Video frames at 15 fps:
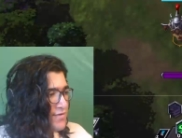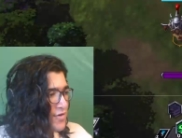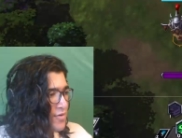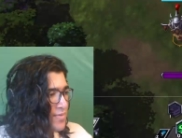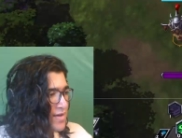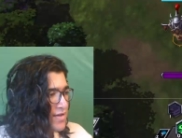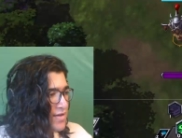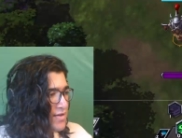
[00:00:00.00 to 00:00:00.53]
you go
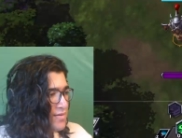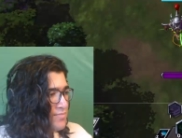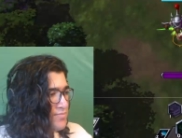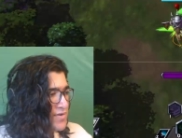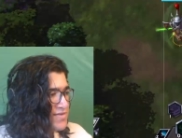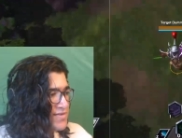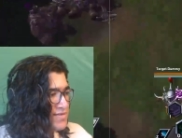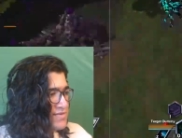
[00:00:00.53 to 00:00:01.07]
back in,
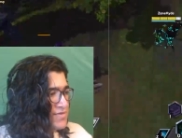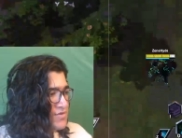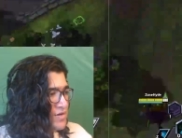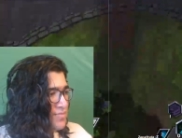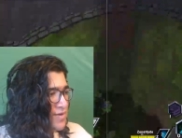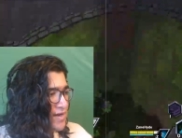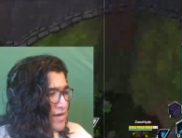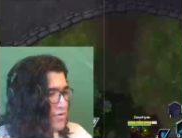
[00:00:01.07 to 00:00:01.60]
press this,
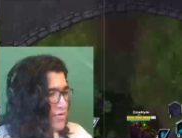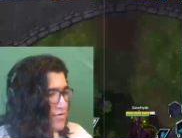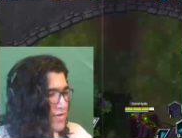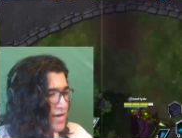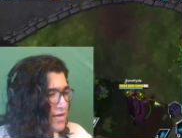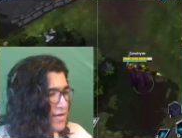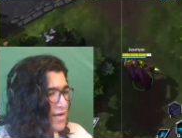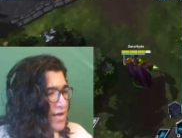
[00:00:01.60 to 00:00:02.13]
drop it out,
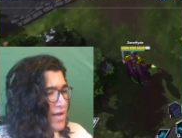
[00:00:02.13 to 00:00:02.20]
right?